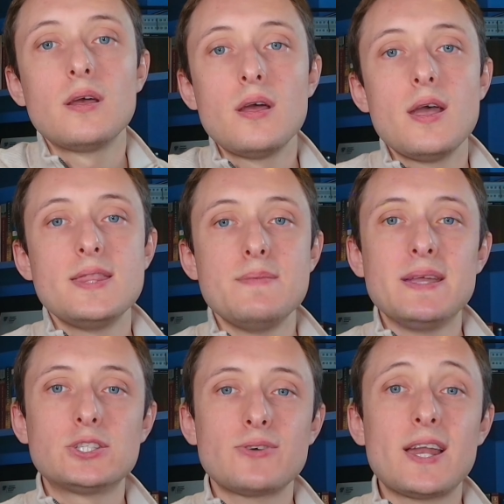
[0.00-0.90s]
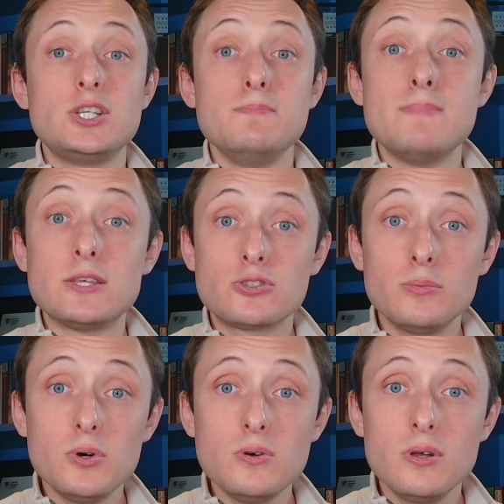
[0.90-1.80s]
They make strategy
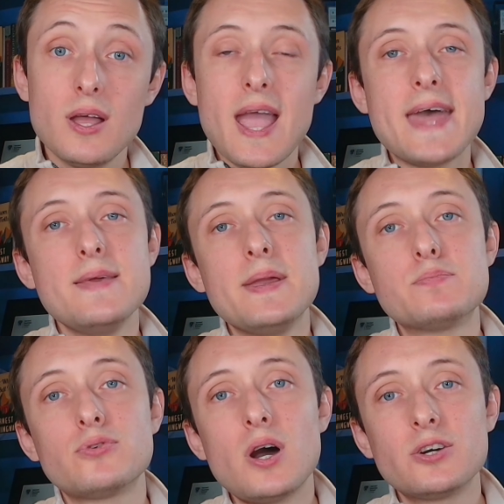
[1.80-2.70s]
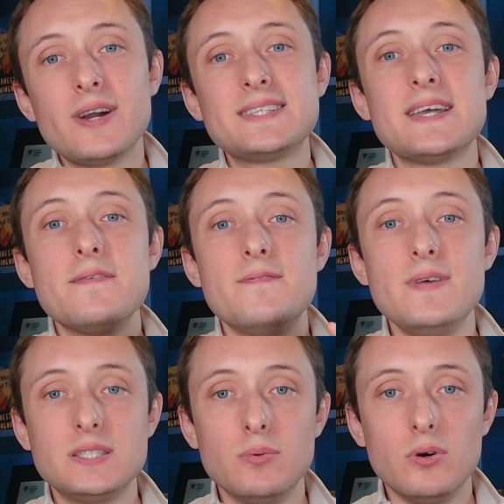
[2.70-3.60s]
measurable and they make progress
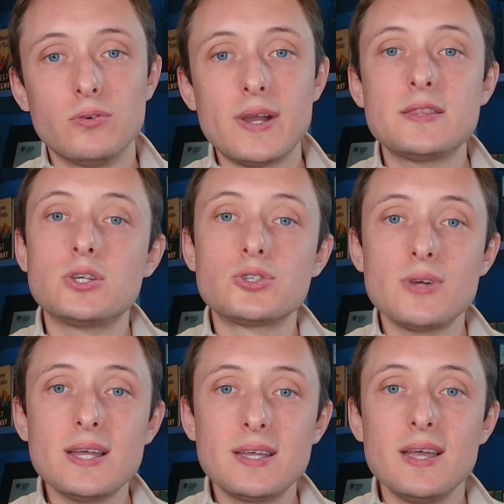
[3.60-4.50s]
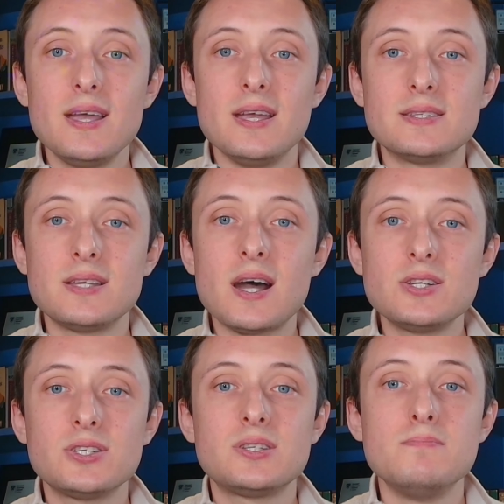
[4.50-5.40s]
visible, right? The trick is not
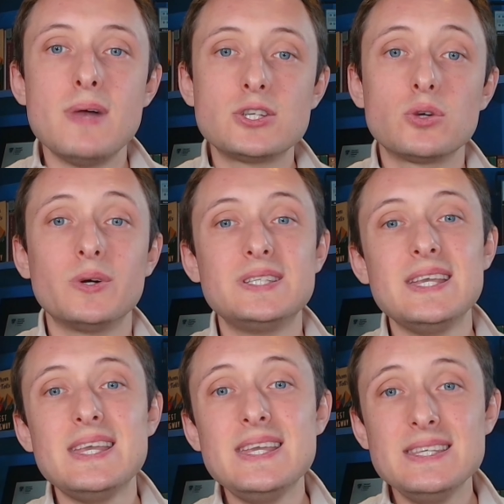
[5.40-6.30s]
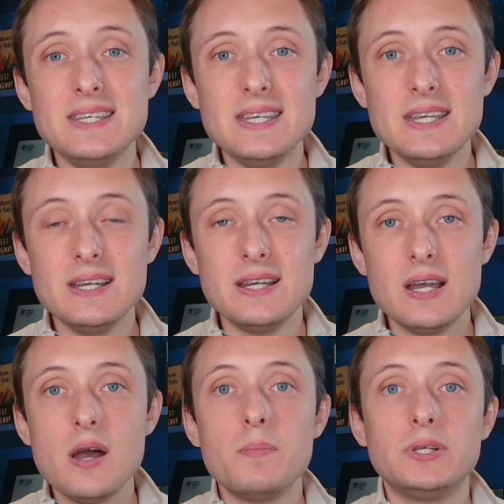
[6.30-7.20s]
just to measure what's easy,
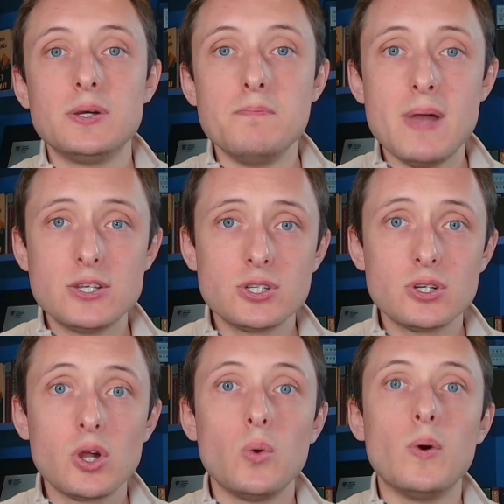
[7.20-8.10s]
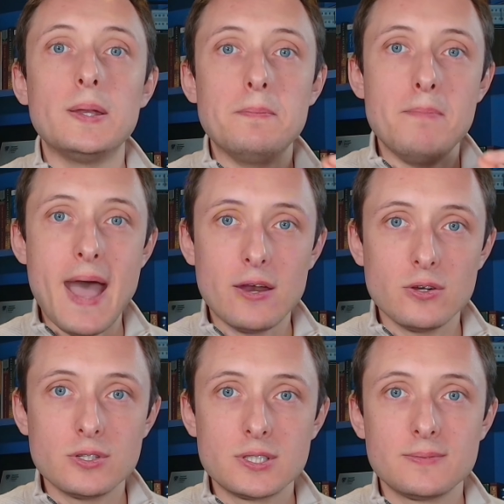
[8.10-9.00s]
but to measure what matters.